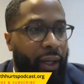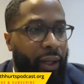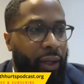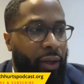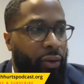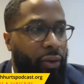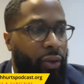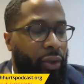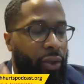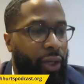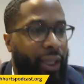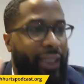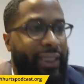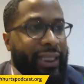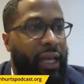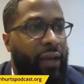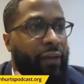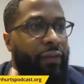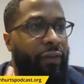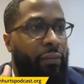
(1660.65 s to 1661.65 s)
You got
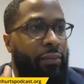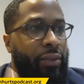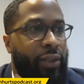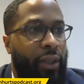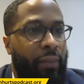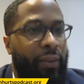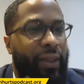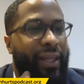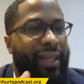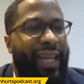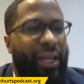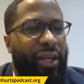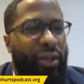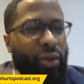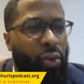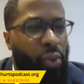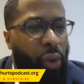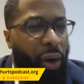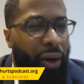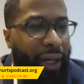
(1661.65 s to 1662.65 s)
saved from something that
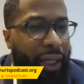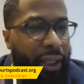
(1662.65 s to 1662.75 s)
you are